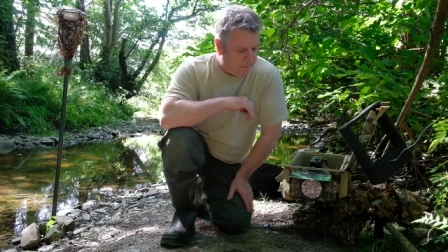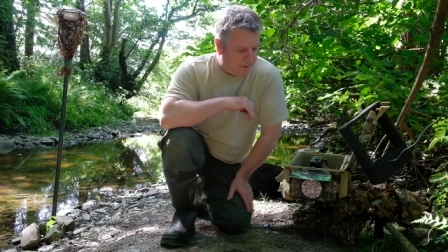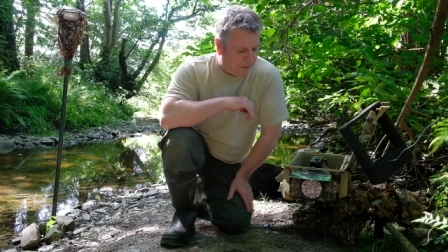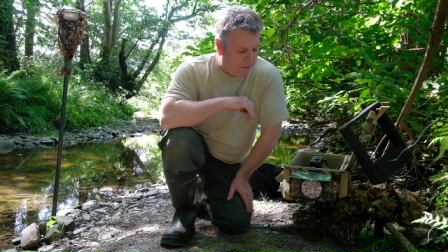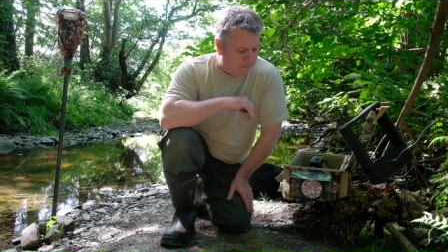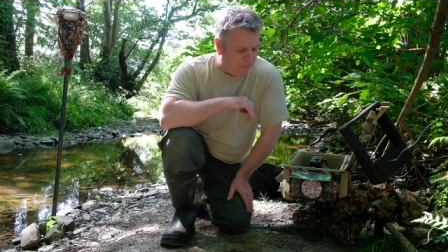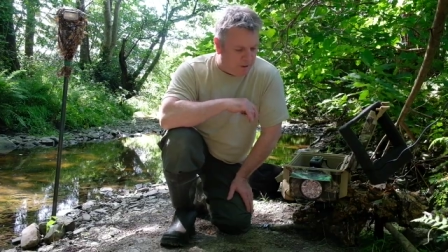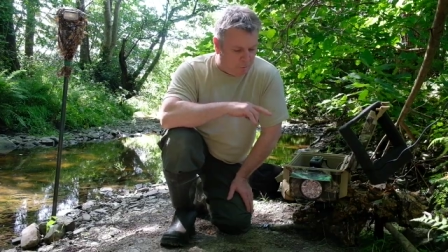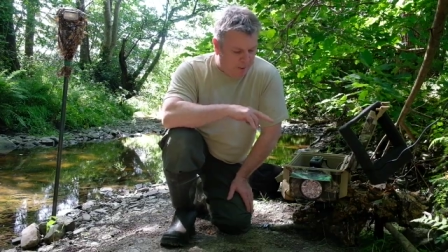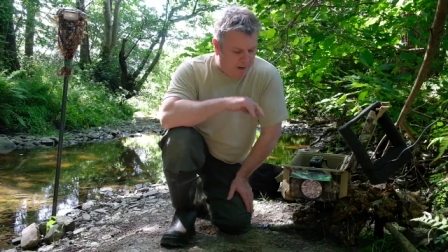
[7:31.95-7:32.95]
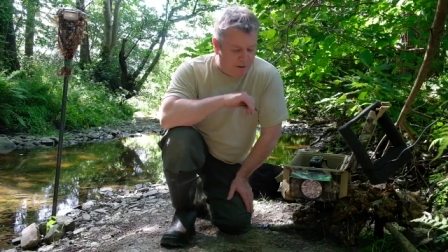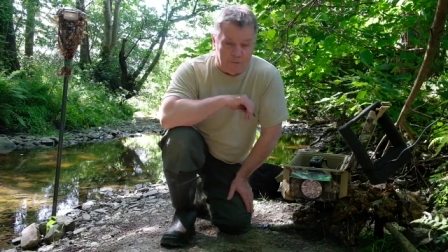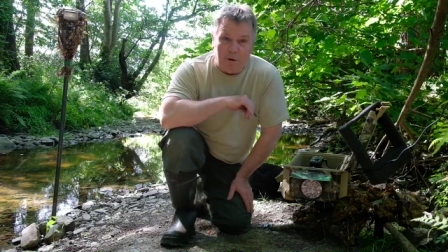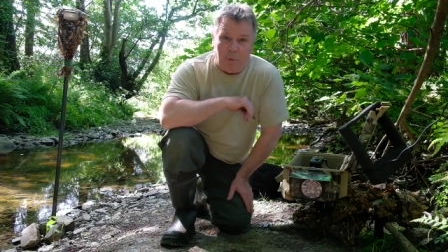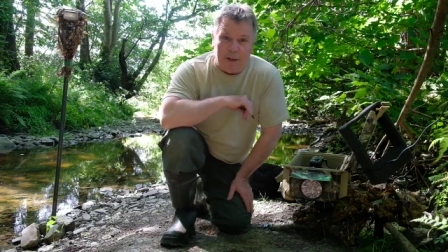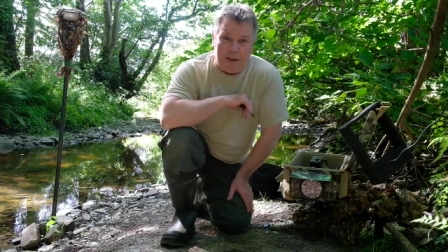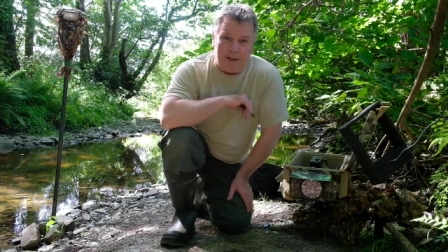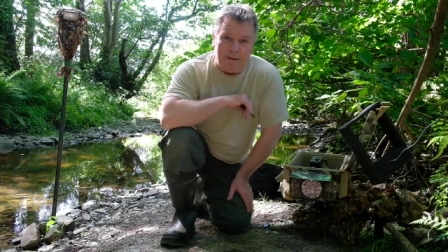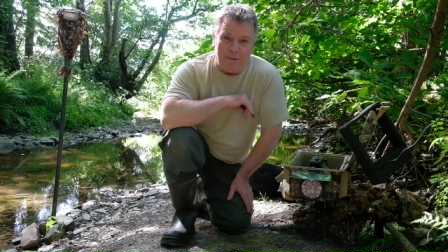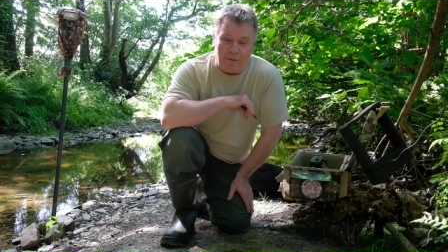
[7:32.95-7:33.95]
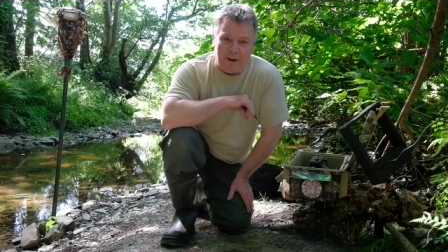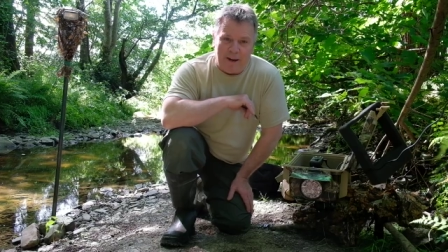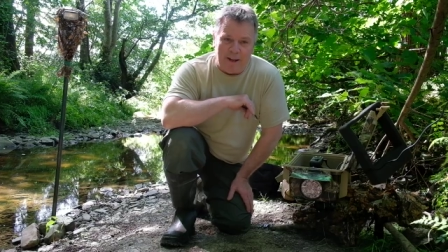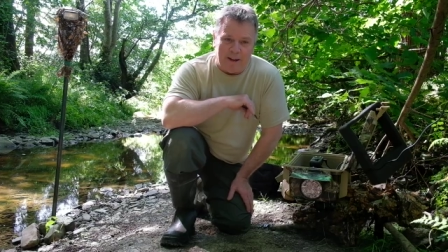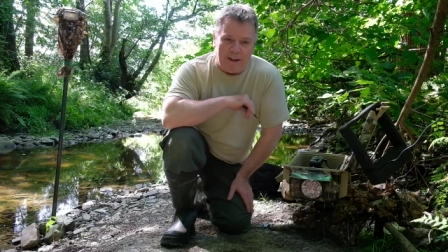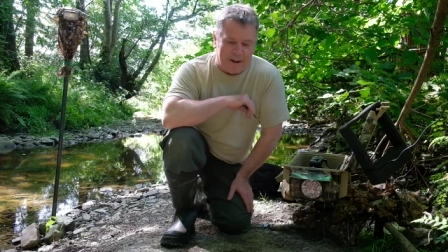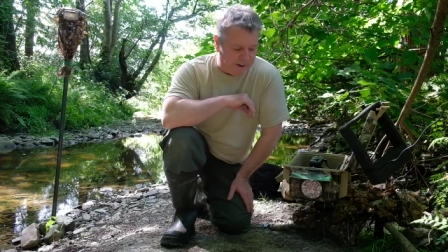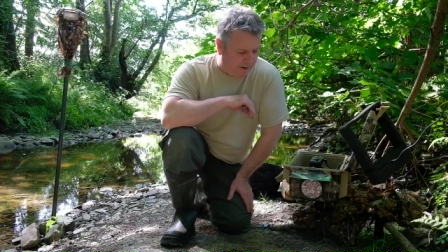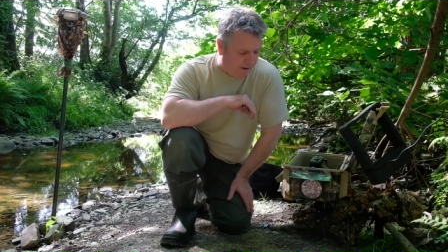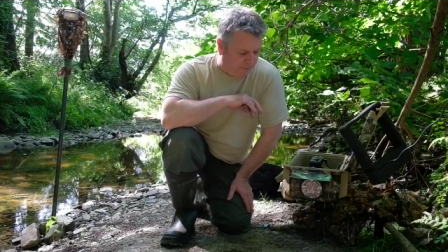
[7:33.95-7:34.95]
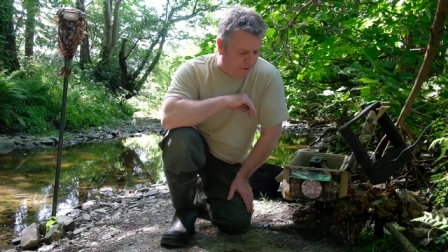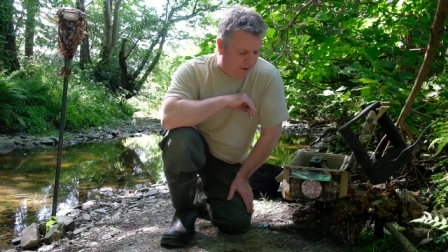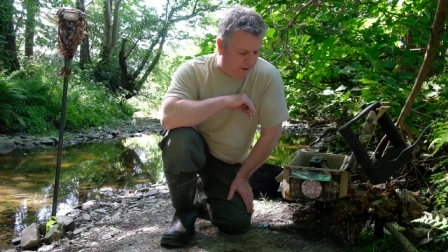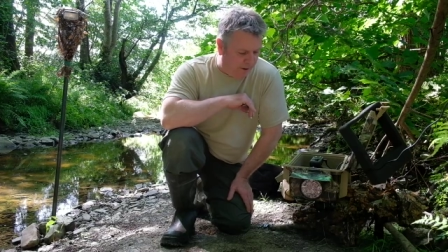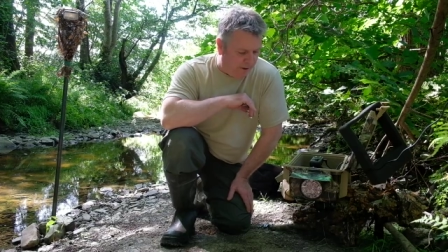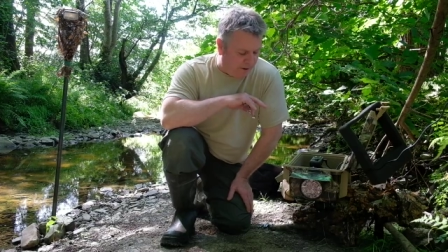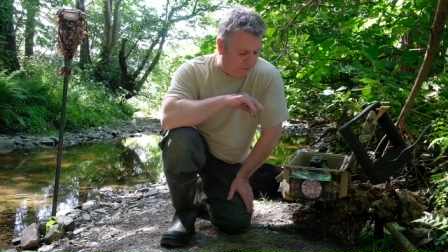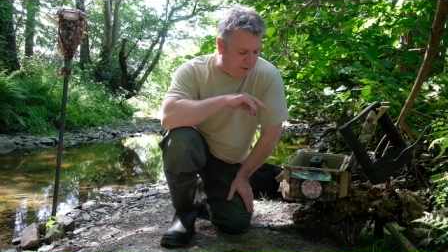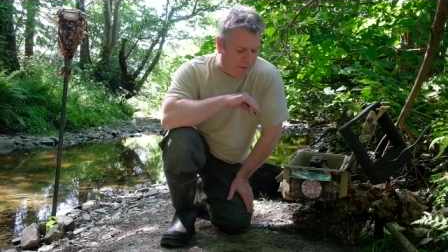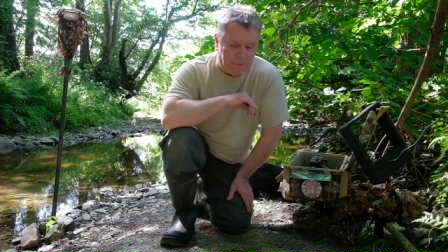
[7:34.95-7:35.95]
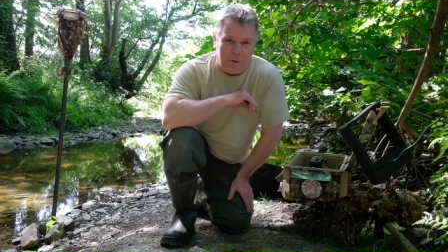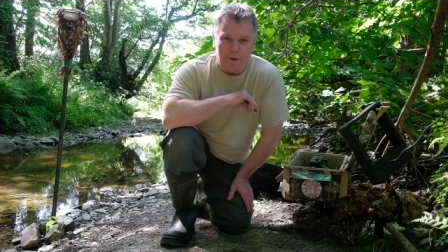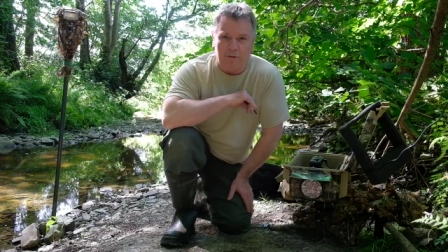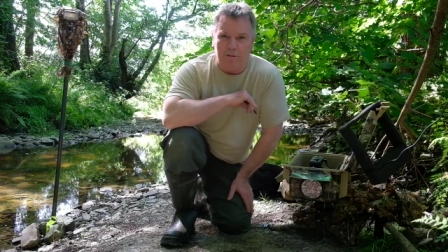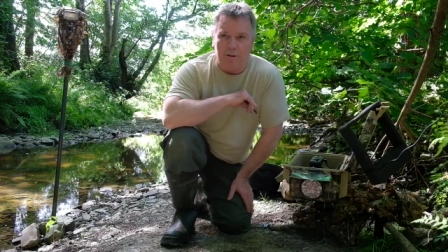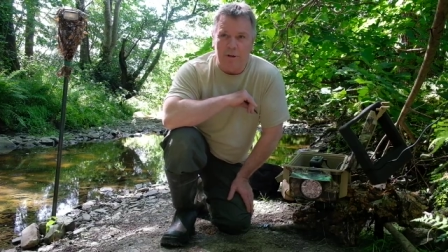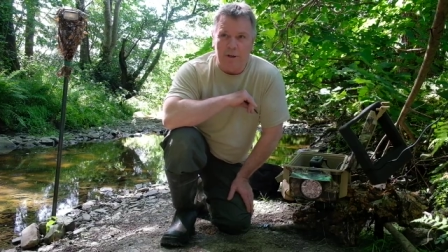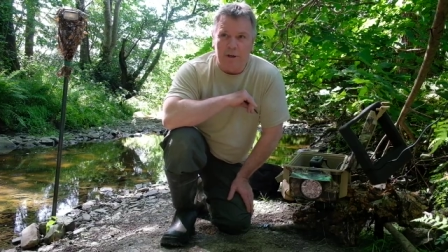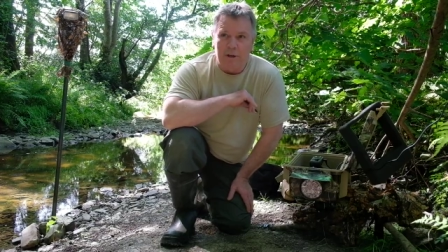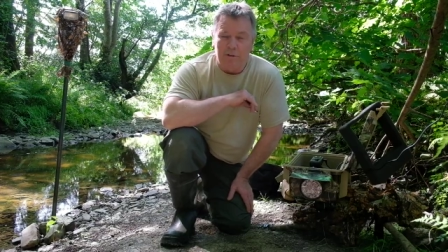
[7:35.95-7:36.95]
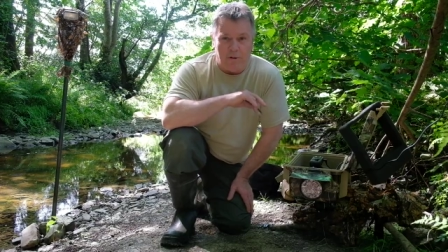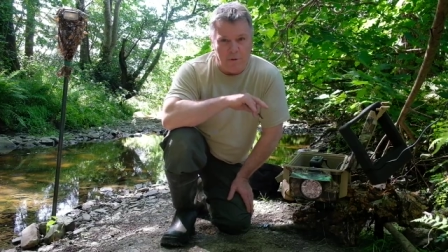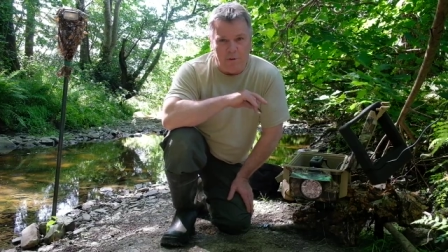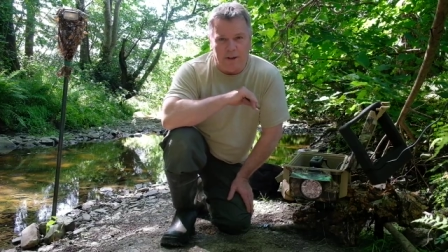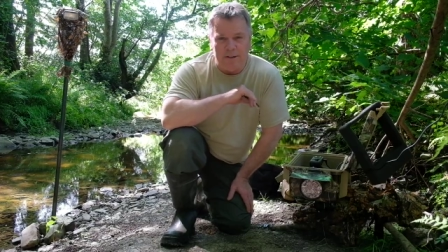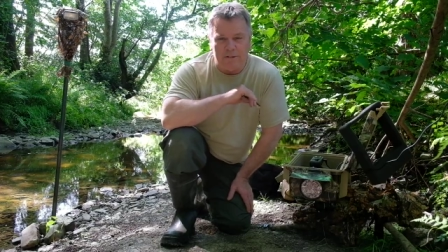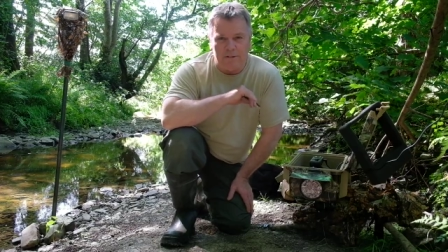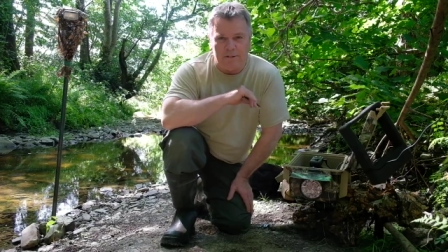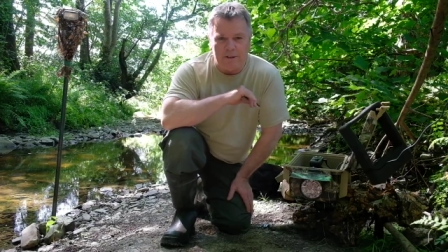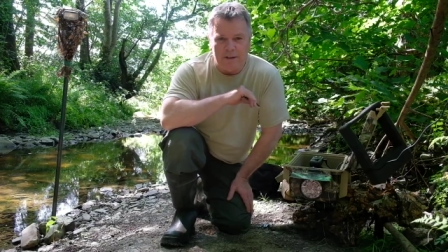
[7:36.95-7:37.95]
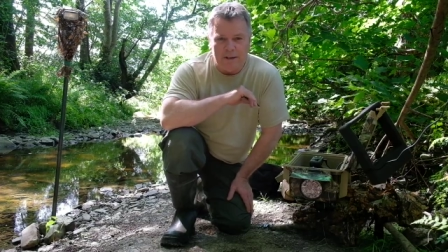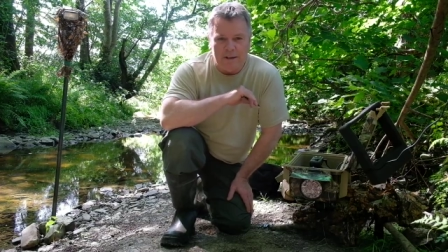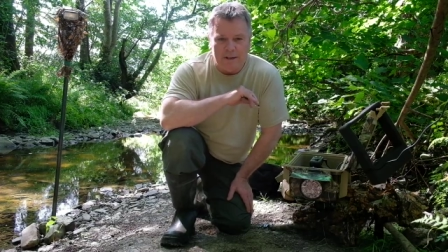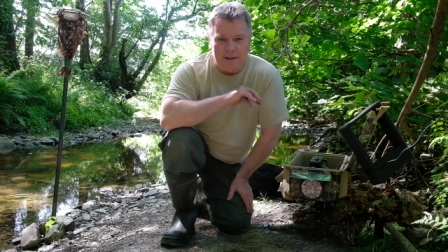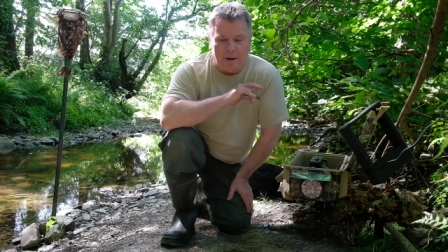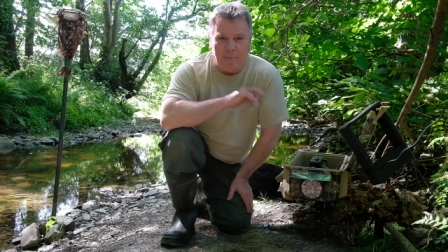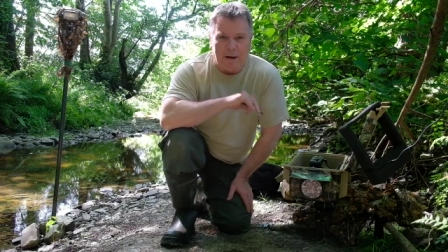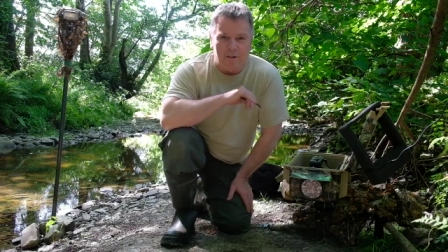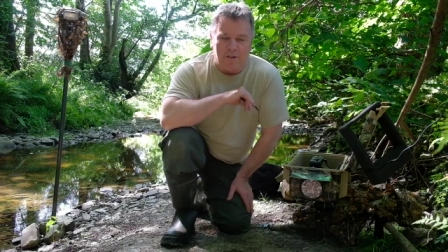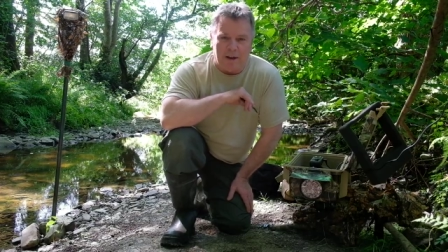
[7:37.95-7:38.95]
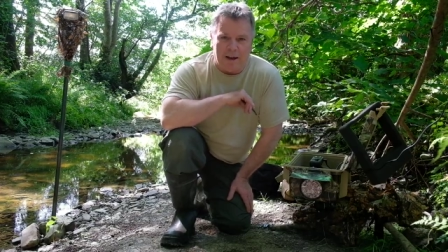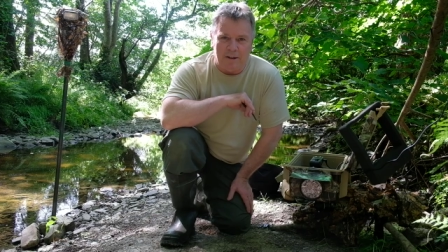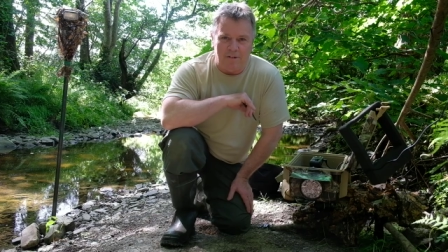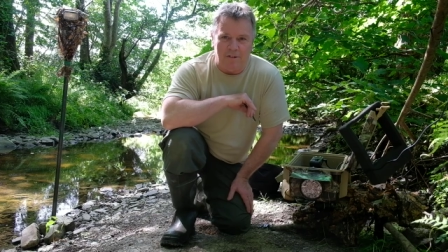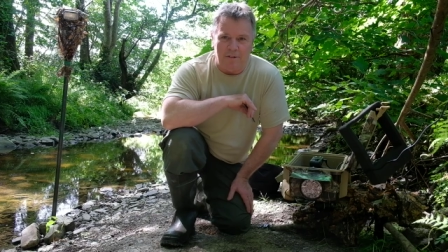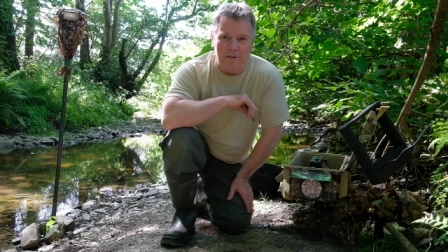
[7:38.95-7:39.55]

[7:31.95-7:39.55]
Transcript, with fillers: But um, it's been here for a week already, and after after the first two nights, I managed to catch,